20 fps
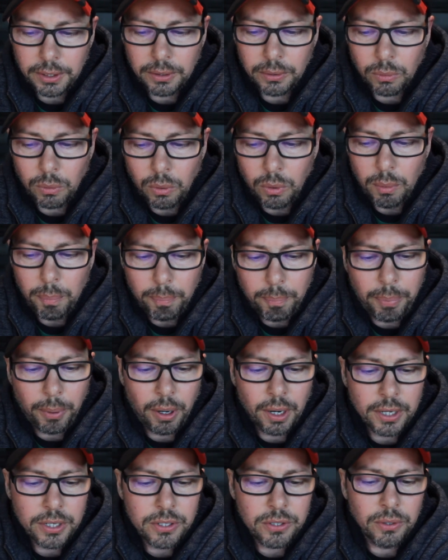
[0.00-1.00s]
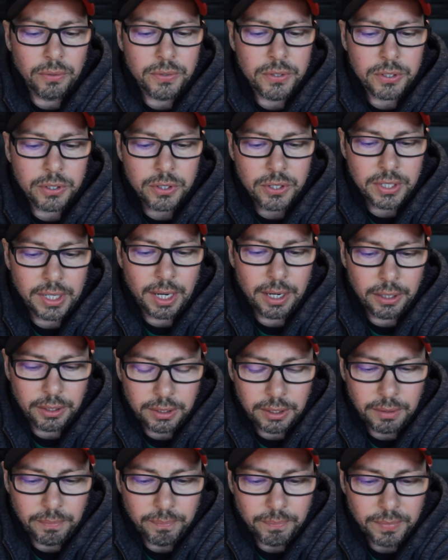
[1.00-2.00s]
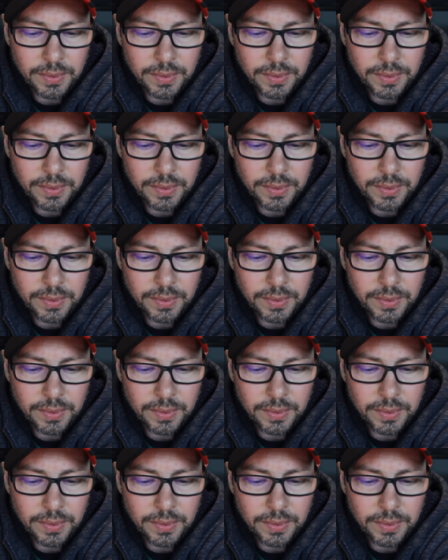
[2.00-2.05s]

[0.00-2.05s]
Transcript: all parts of society.